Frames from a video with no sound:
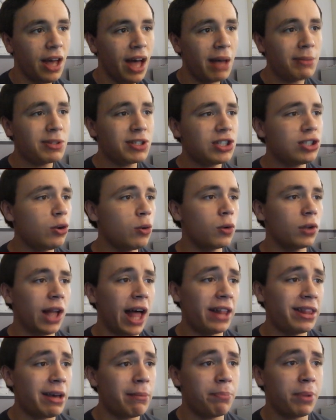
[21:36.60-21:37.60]
I'm so
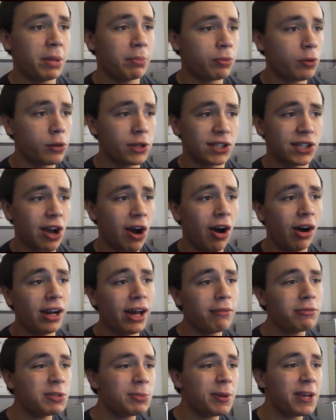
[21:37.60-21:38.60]
glad that big brute is
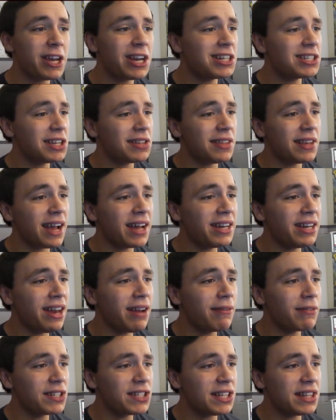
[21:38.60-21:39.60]
gone. I was beginning to think I'd
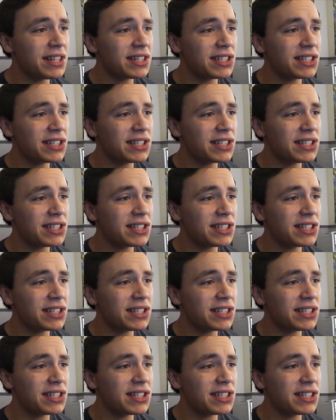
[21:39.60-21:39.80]
never see the